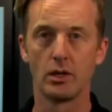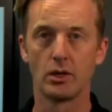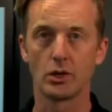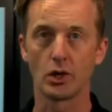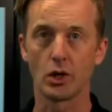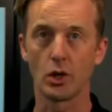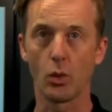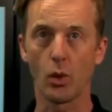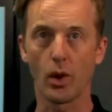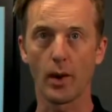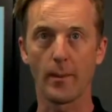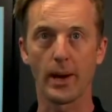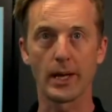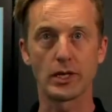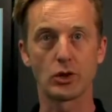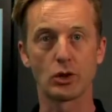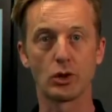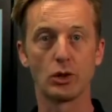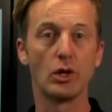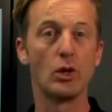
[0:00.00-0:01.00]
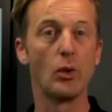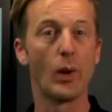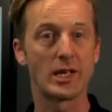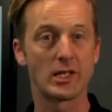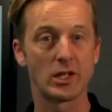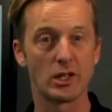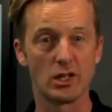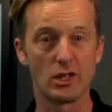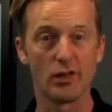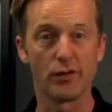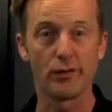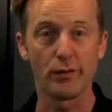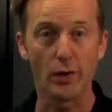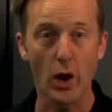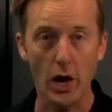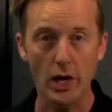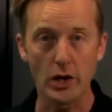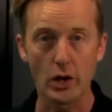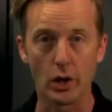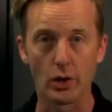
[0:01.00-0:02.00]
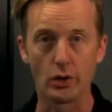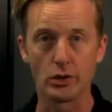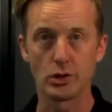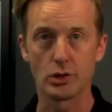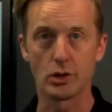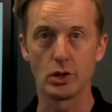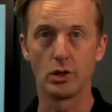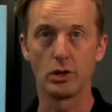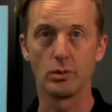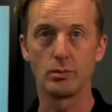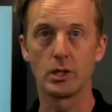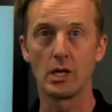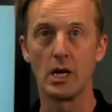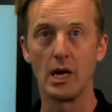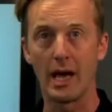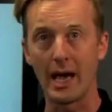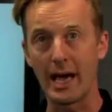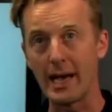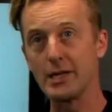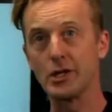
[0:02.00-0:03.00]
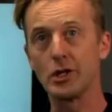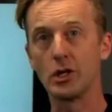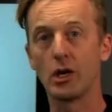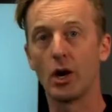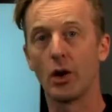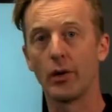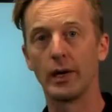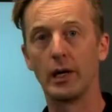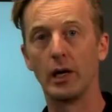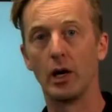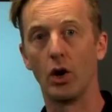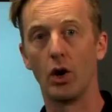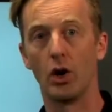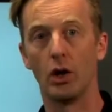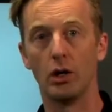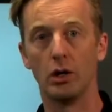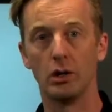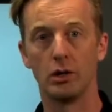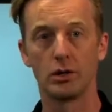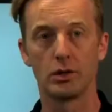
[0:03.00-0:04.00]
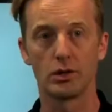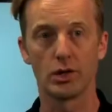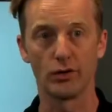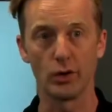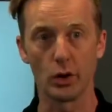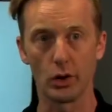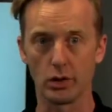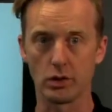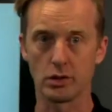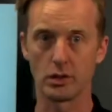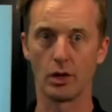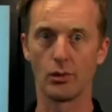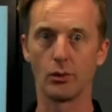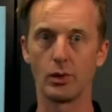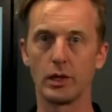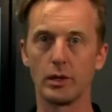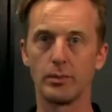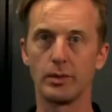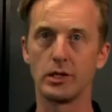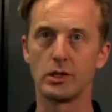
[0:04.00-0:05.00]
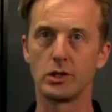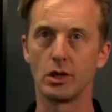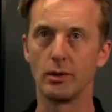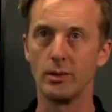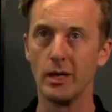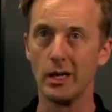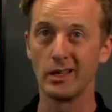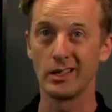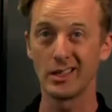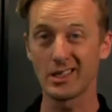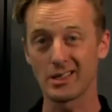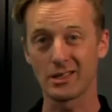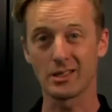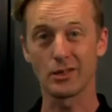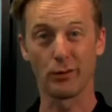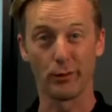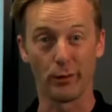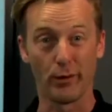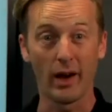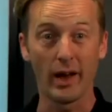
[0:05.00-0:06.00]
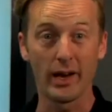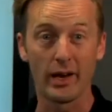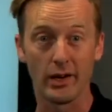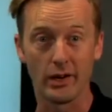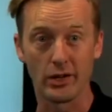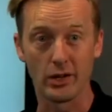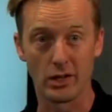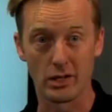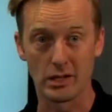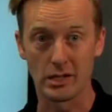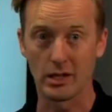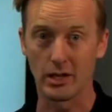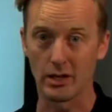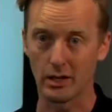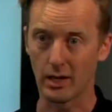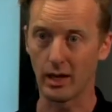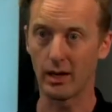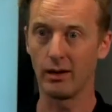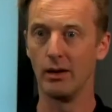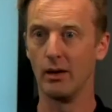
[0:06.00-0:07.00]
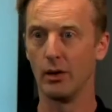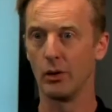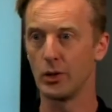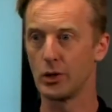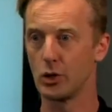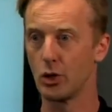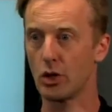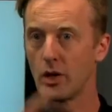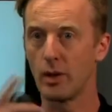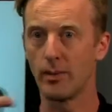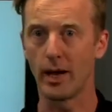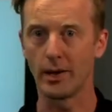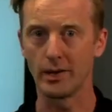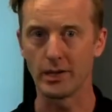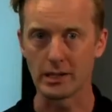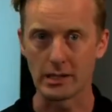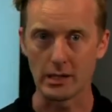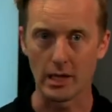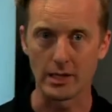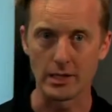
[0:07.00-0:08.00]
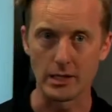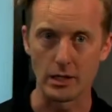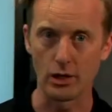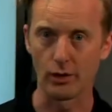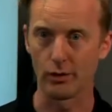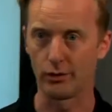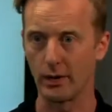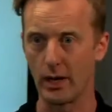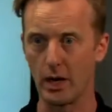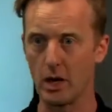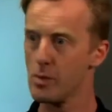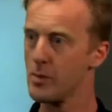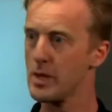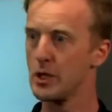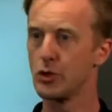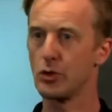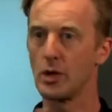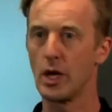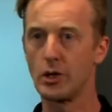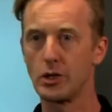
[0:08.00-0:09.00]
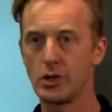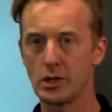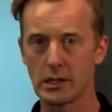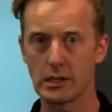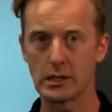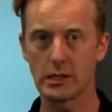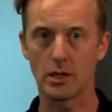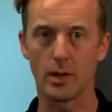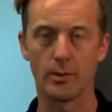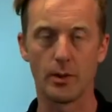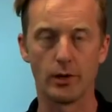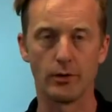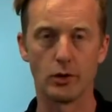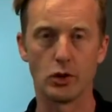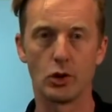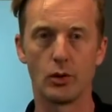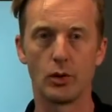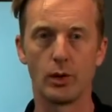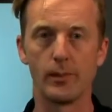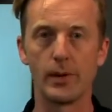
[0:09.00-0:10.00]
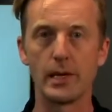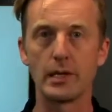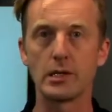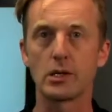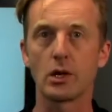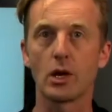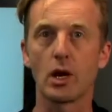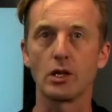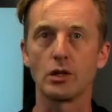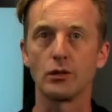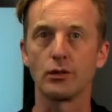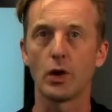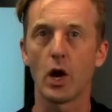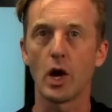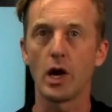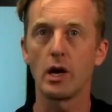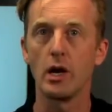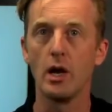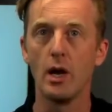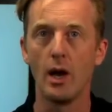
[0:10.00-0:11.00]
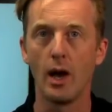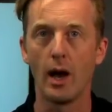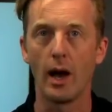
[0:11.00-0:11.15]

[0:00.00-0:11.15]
So you want to make sure that you actually define those terms as you're going along. So if you're using a really big term, just define it. You know, say, okay, we're talking about this idea of endometriosis. I'm not even sure what it means, so I can't define it.